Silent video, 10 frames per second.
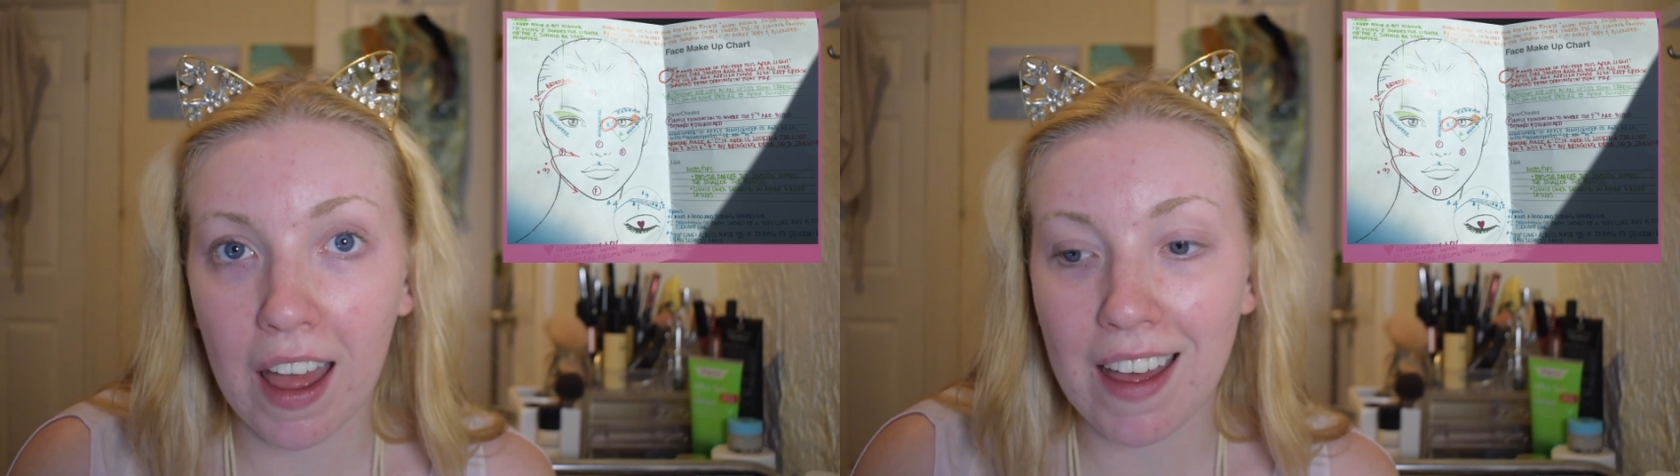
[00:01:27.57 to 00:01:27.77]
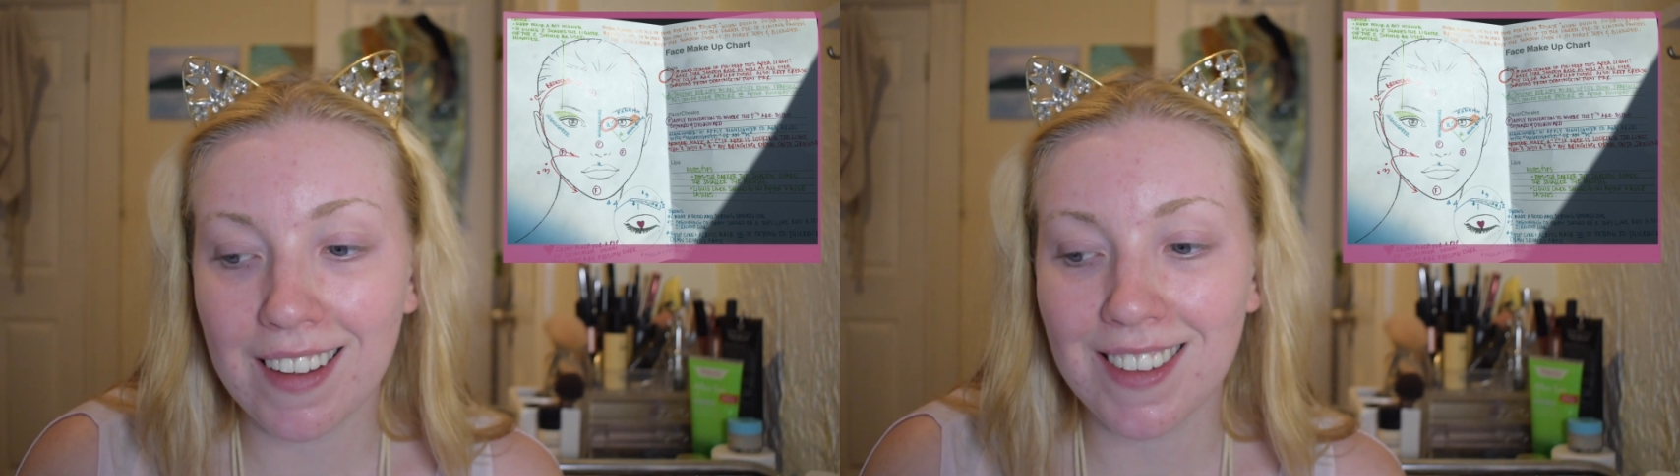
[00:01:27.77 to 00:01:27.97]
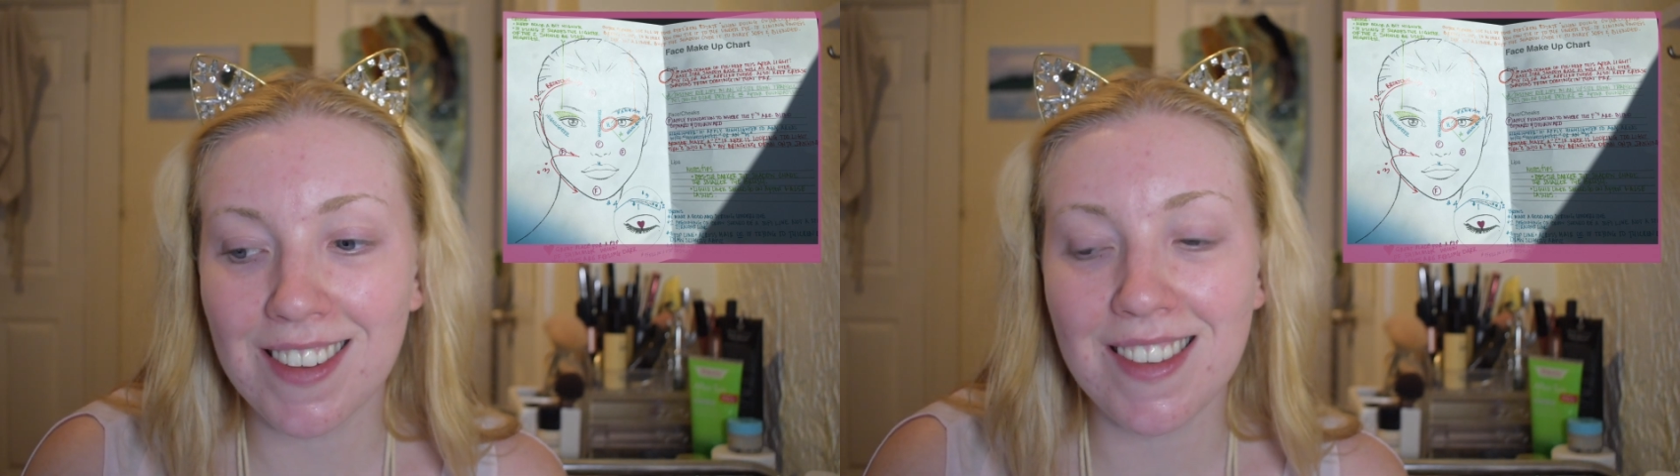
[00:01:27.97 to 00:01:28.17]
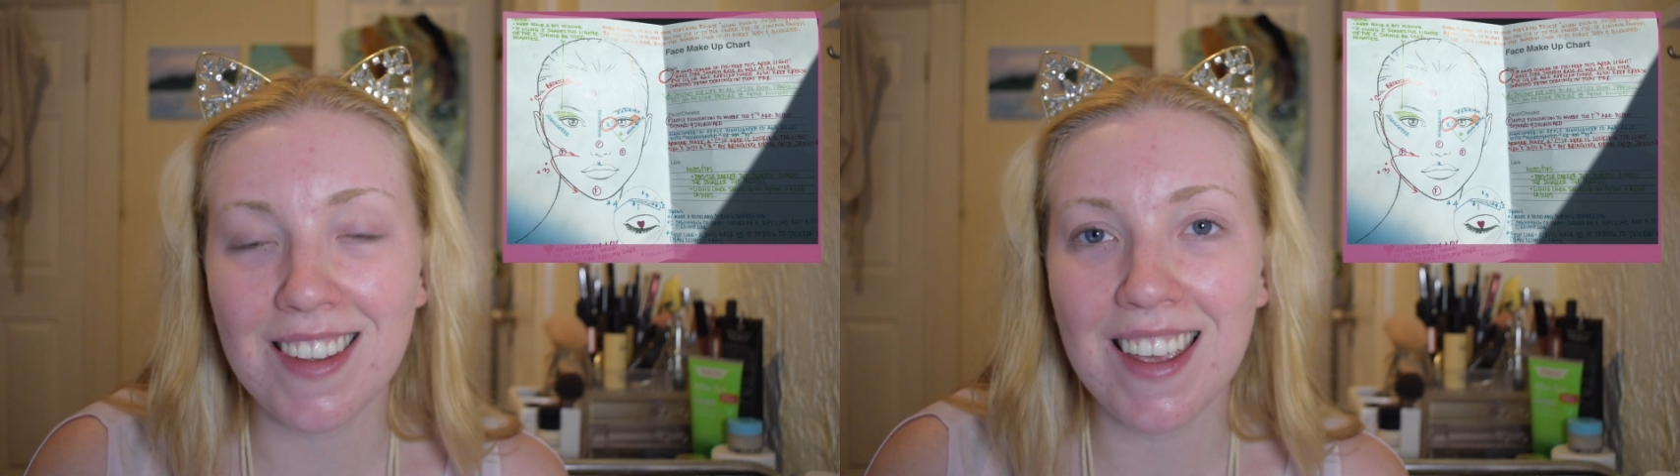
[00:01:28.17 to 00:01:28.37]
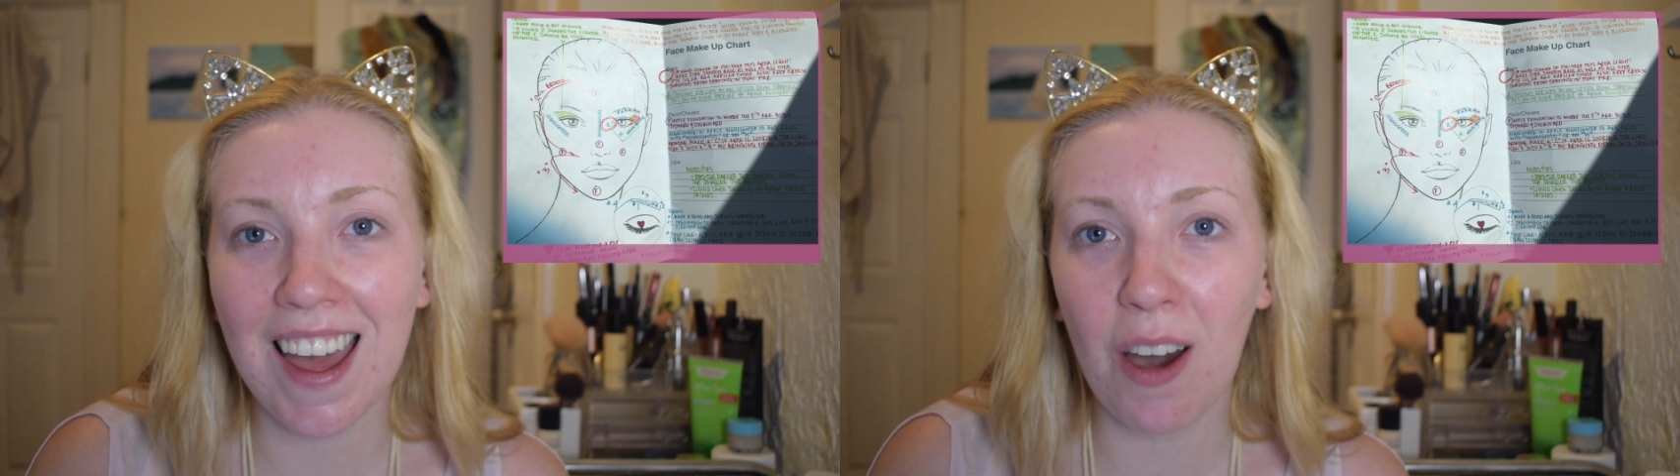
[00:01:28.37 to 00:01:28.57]
and
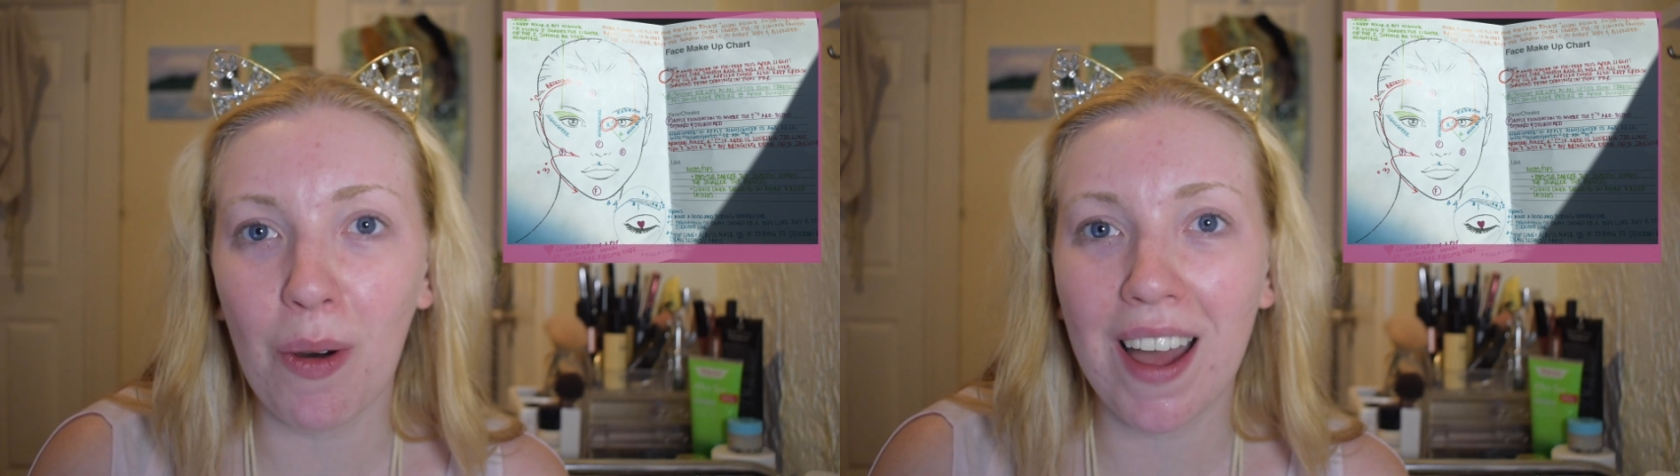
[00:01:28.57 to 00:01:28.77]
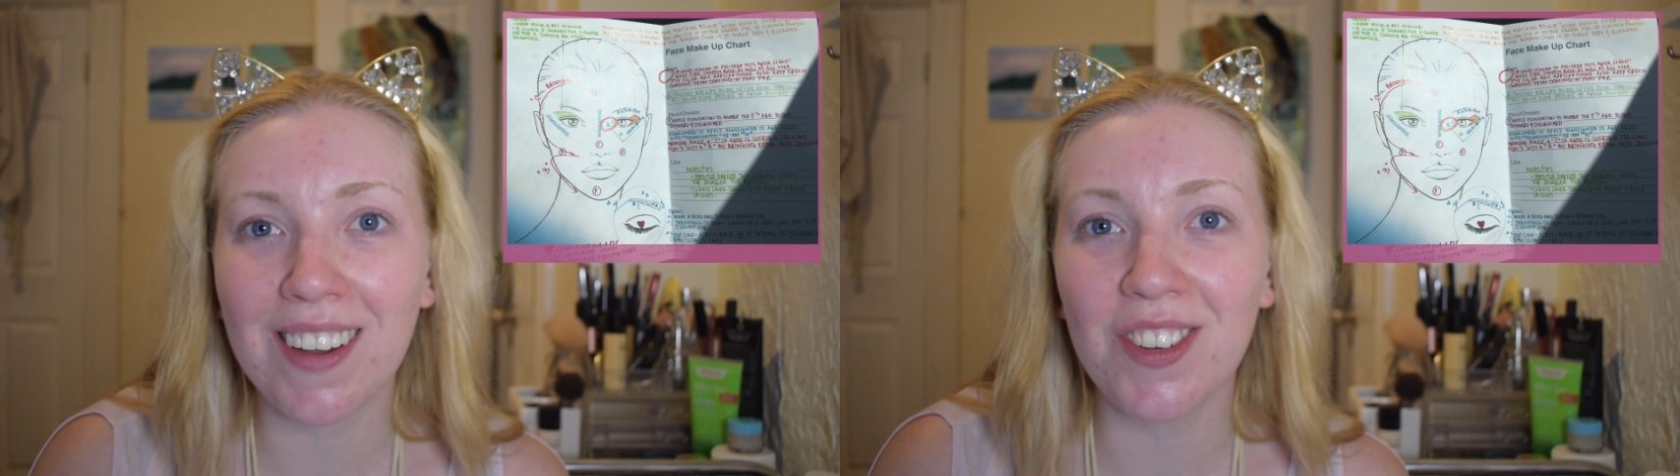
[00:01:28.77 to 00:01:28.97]
see how I